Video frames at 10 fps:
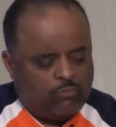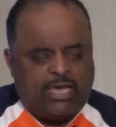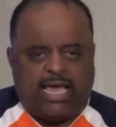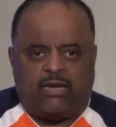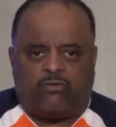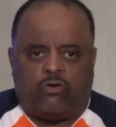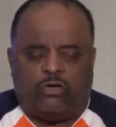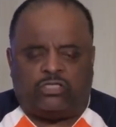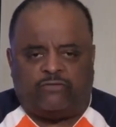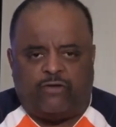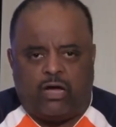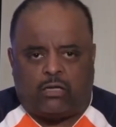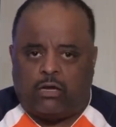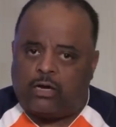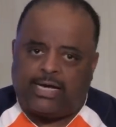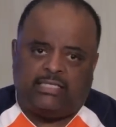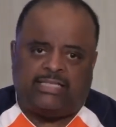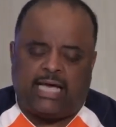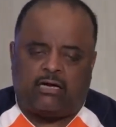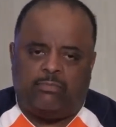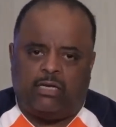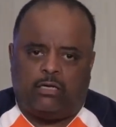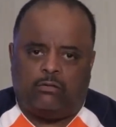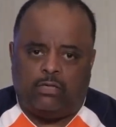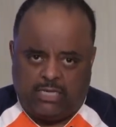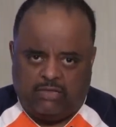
We had, of course, Stephon Clark in Sacramento.